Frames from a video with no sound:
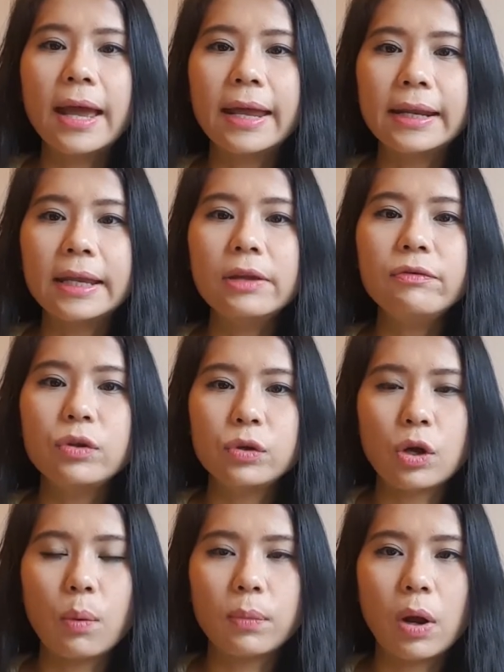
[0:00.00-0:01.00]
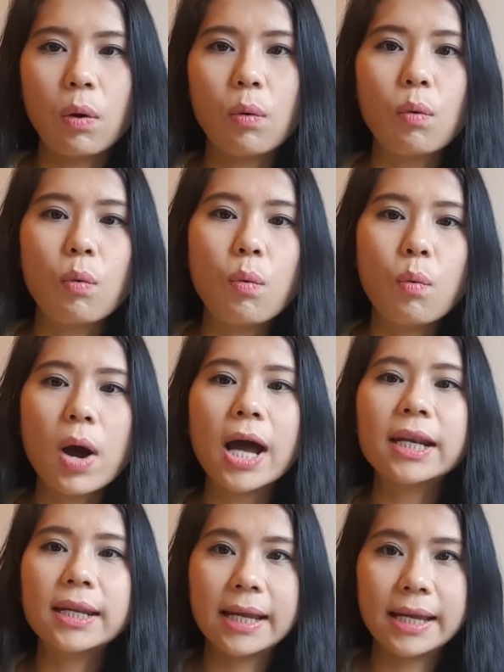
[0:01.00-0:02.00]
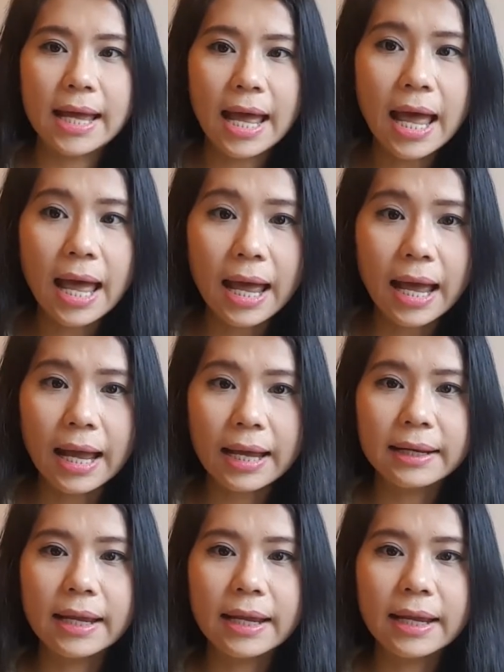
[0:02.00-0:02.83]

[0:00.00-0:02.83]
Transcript: And if you don't know what they are,